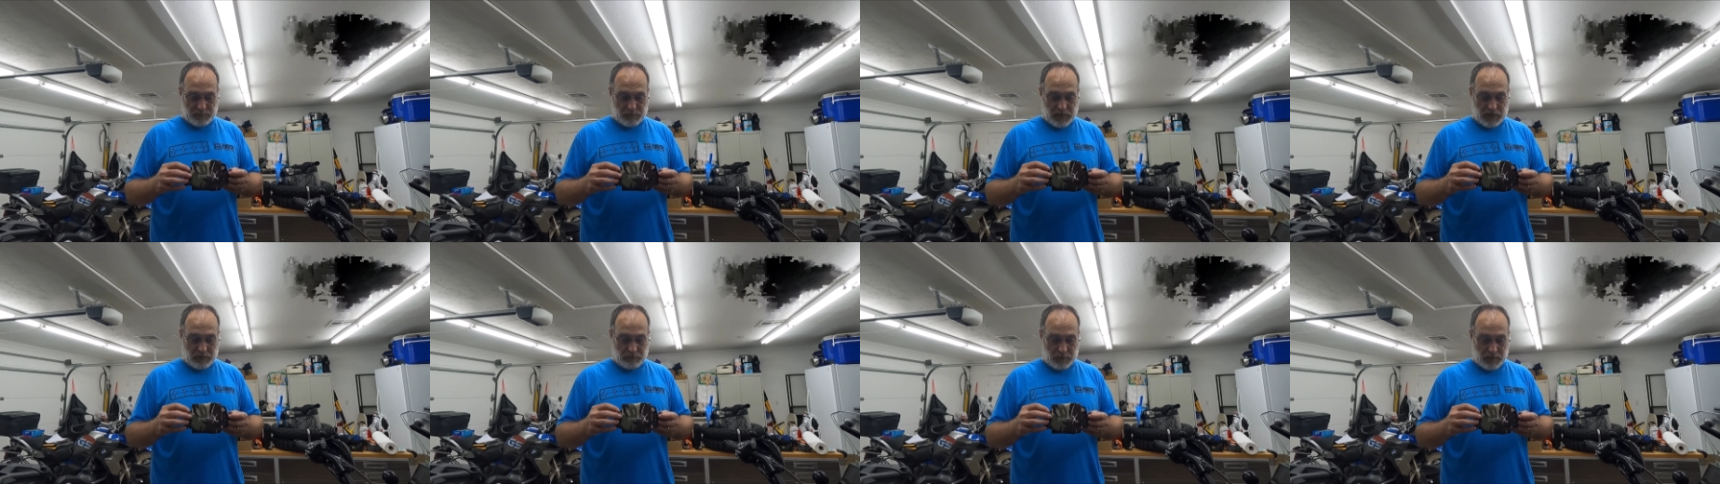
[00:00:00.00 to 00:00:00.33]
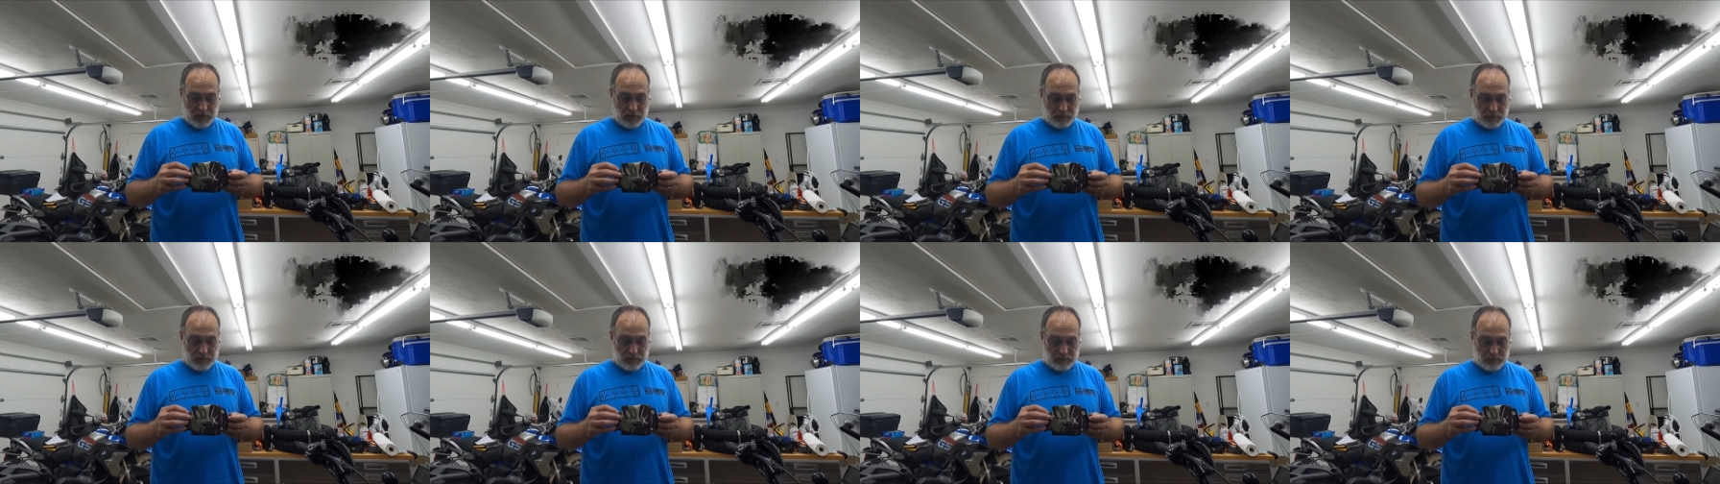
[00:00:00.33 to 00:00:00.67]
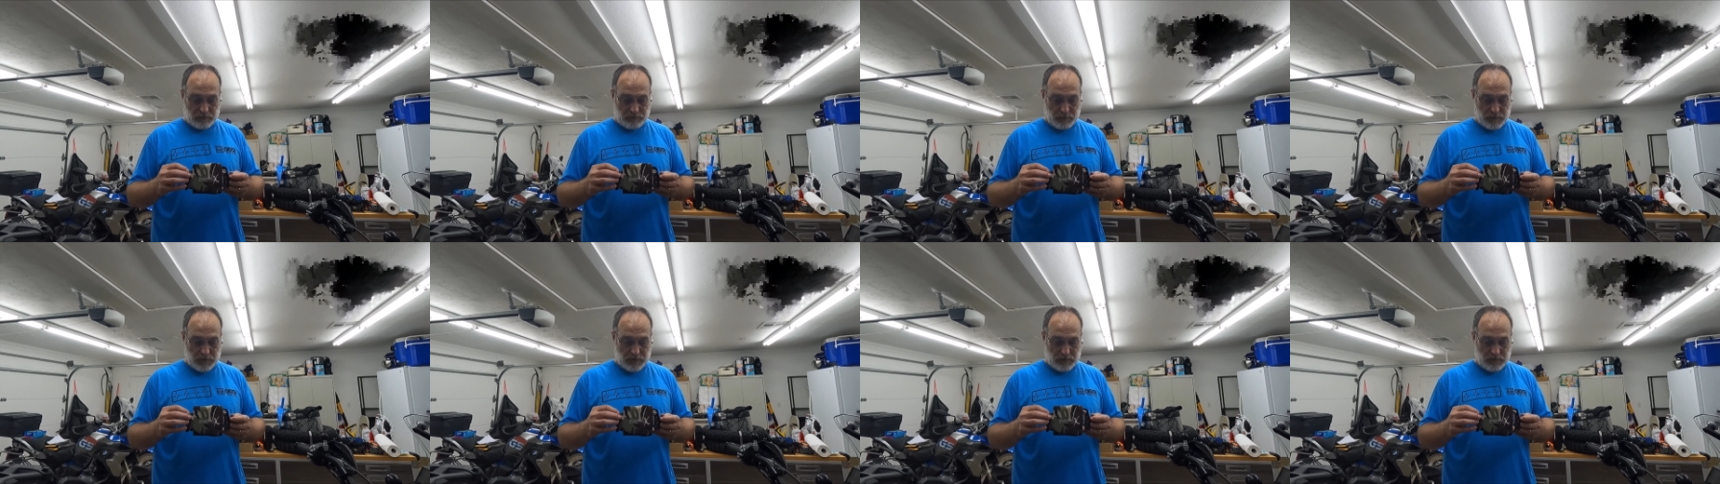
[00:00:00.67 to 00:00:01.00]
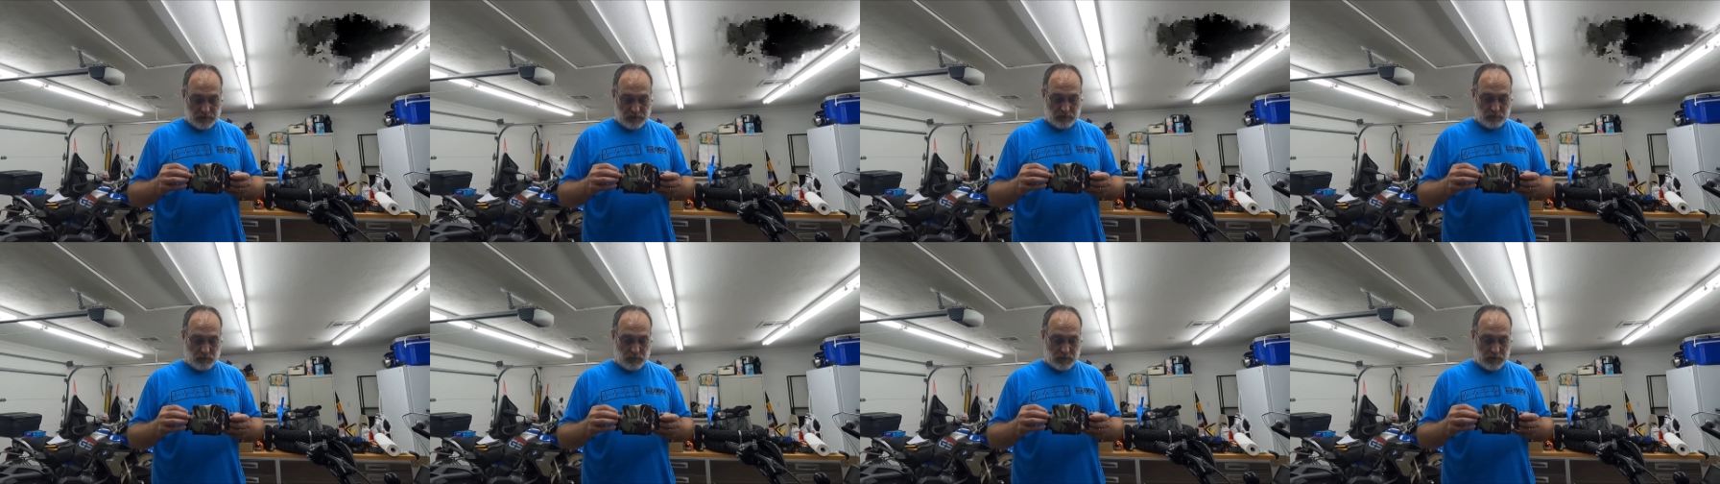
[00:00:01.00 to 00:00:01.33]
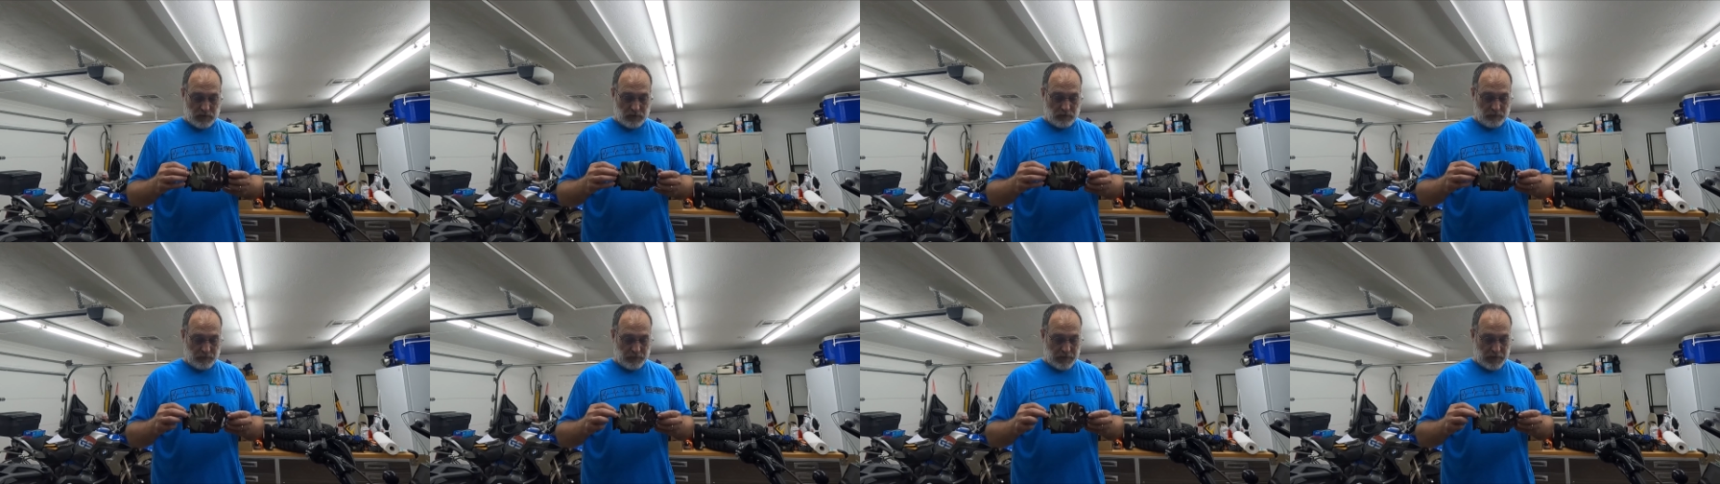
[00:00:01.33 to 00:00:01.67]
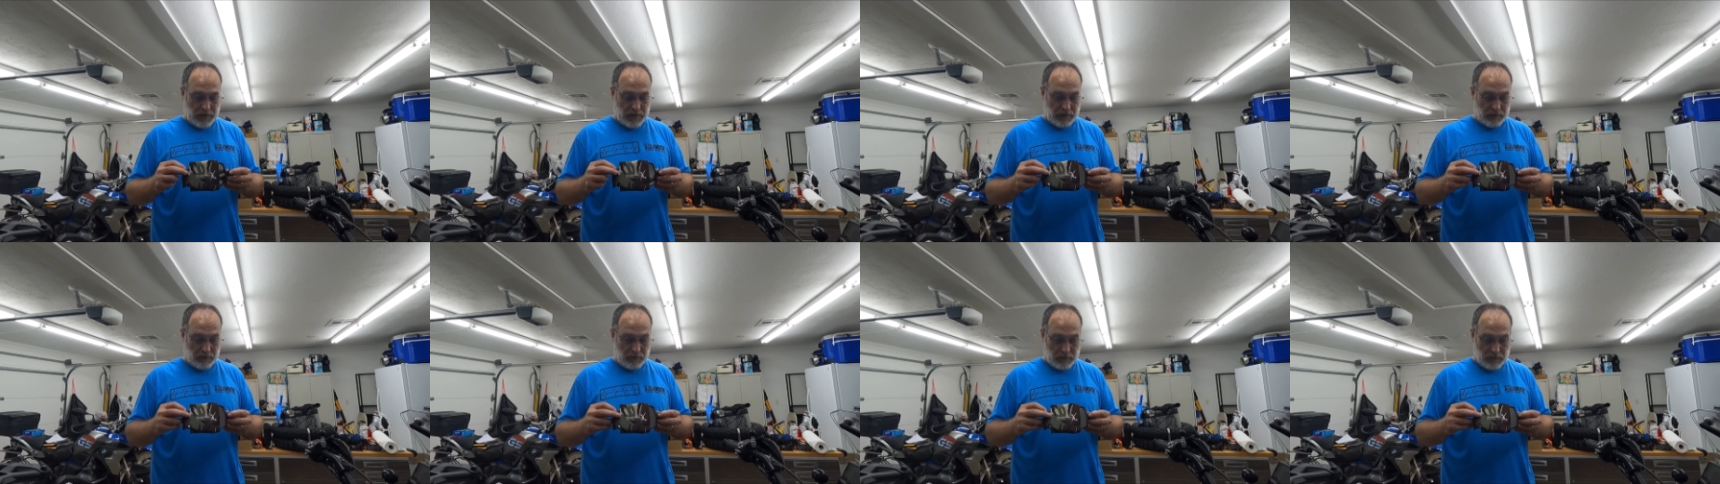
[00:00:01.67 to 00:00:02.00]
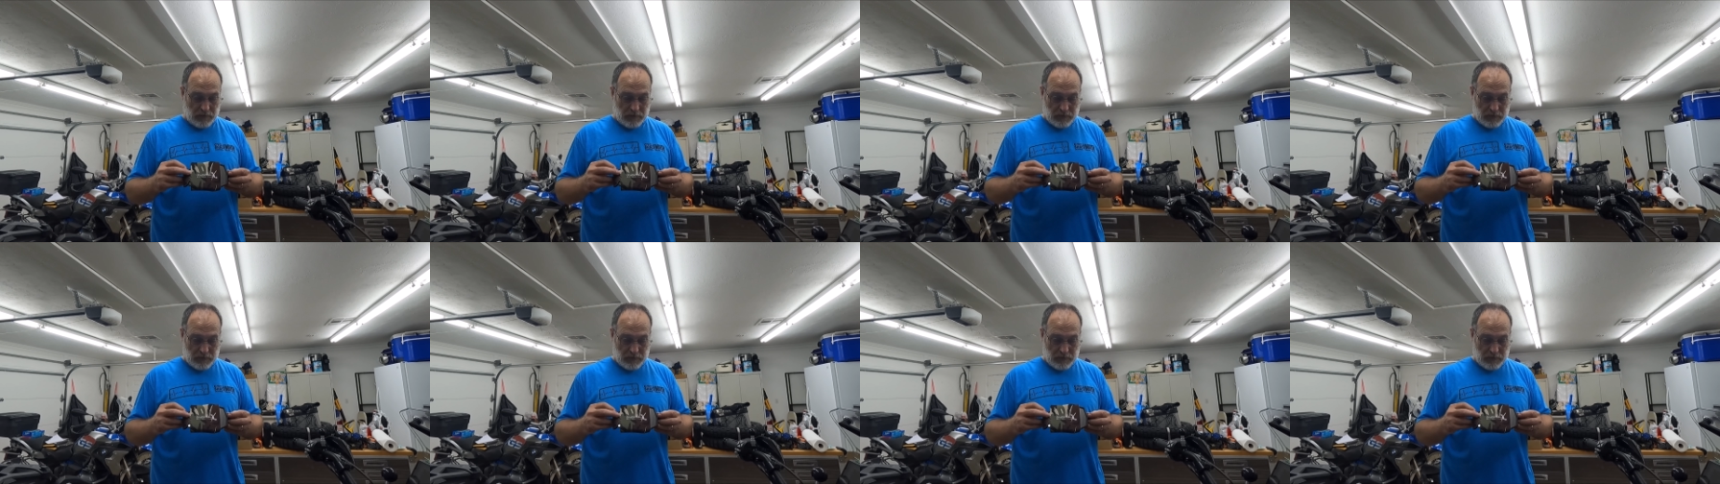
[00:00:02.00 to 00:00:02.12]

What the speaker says: BMW, but you know, we'll get over that.